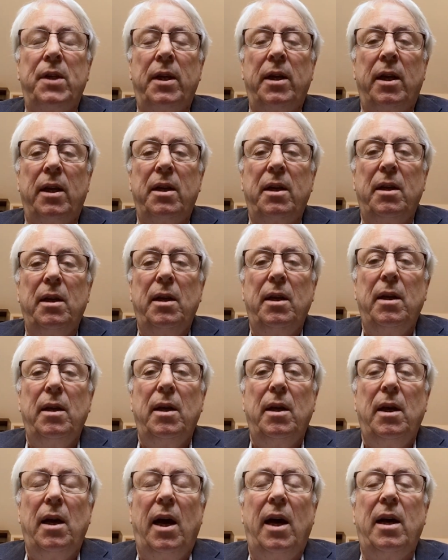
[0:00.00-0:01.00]
in it.
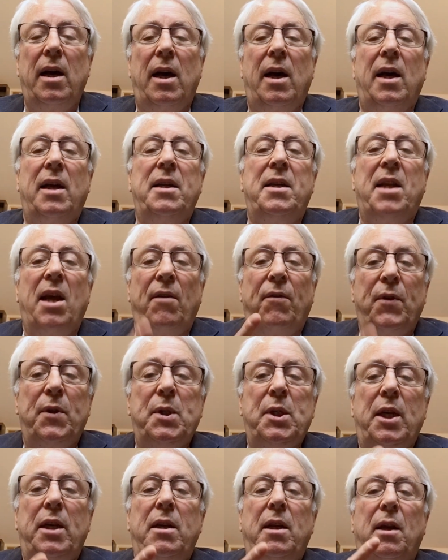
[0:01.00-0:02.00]

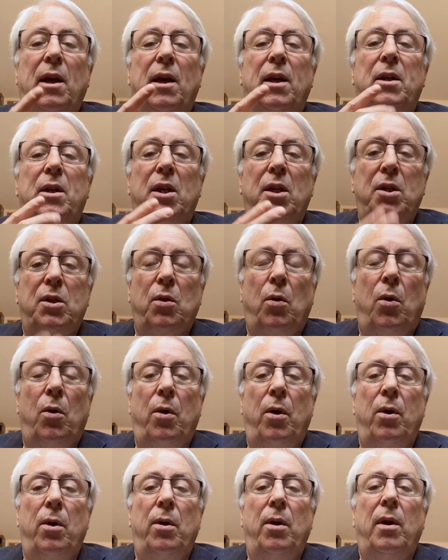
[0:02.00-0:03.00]
Deficit,
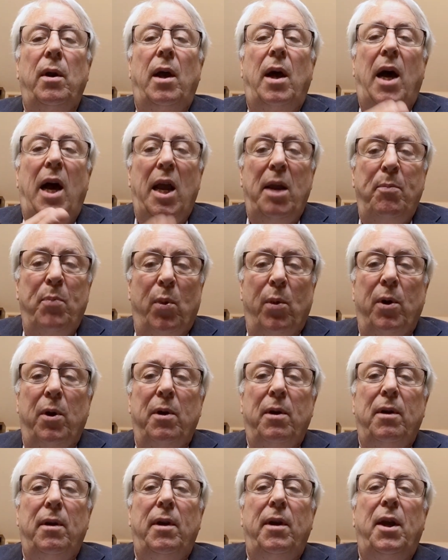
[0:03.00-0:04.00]
disorder, hyper.
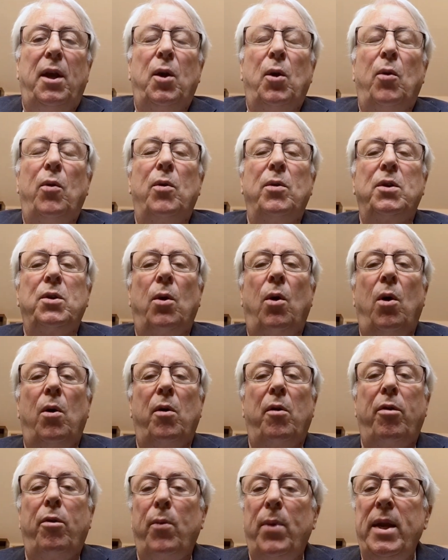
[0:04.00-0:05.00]
You know, those are
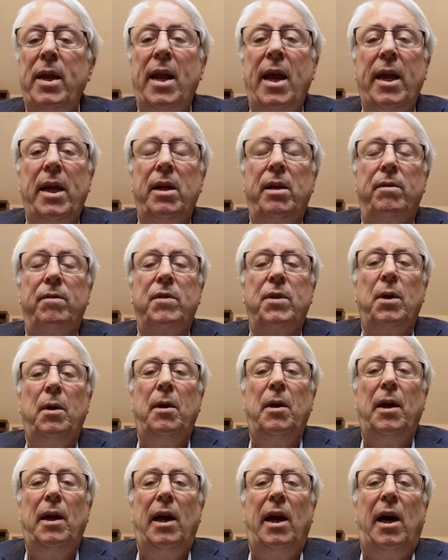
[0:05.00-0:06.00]
our three negatives.
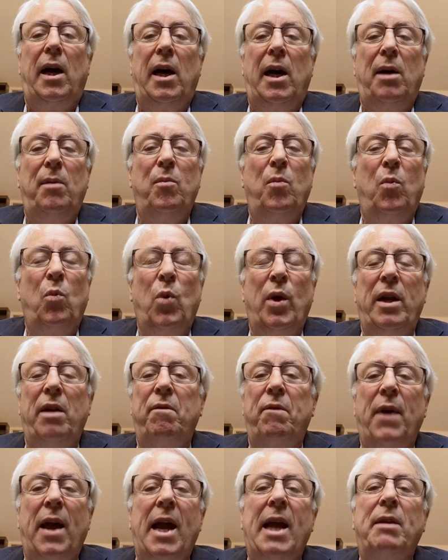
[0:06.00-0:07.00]
When in
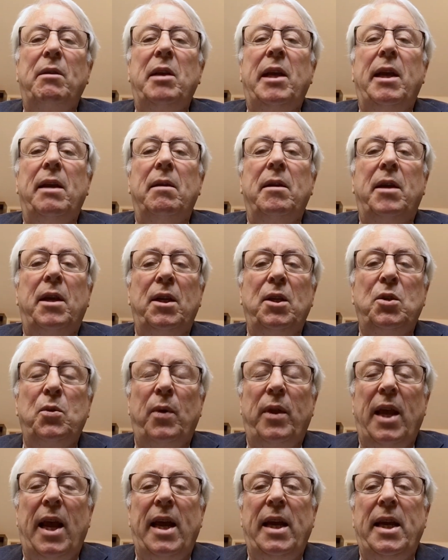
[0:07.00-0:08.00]
fact, kids
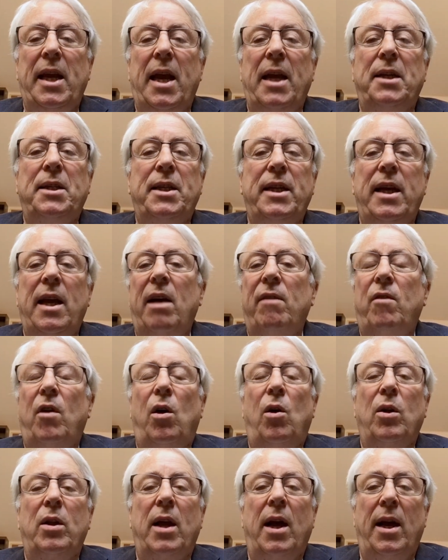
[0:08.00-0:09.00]
with ADHD have
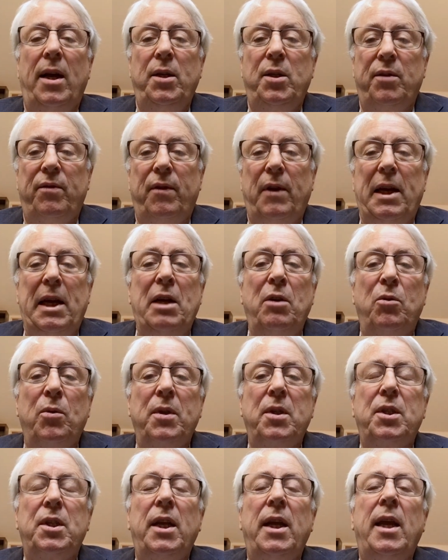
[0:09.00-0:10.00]
all kinds of
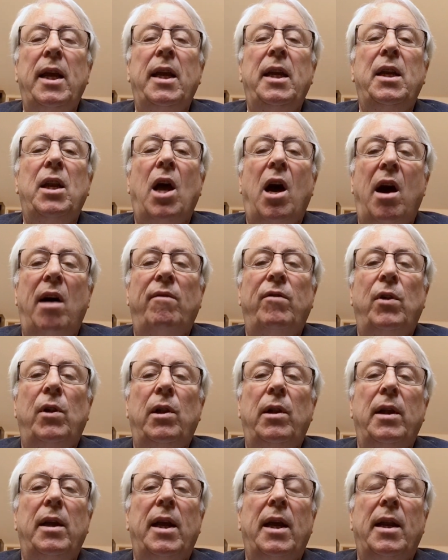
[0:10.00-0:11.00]
interesting,
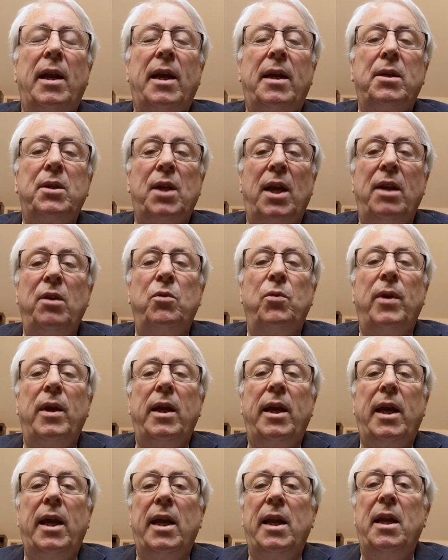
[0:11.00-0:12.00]
novel, and
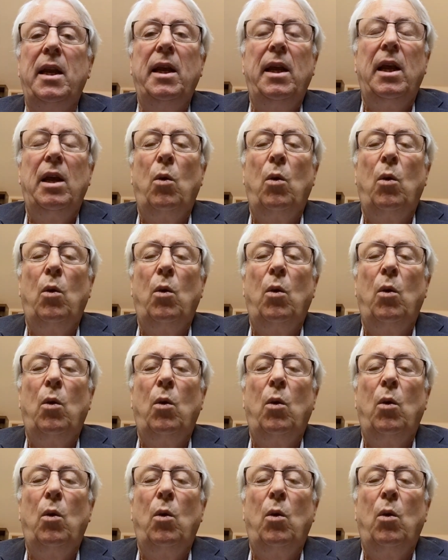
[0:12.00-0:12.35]
eccentric and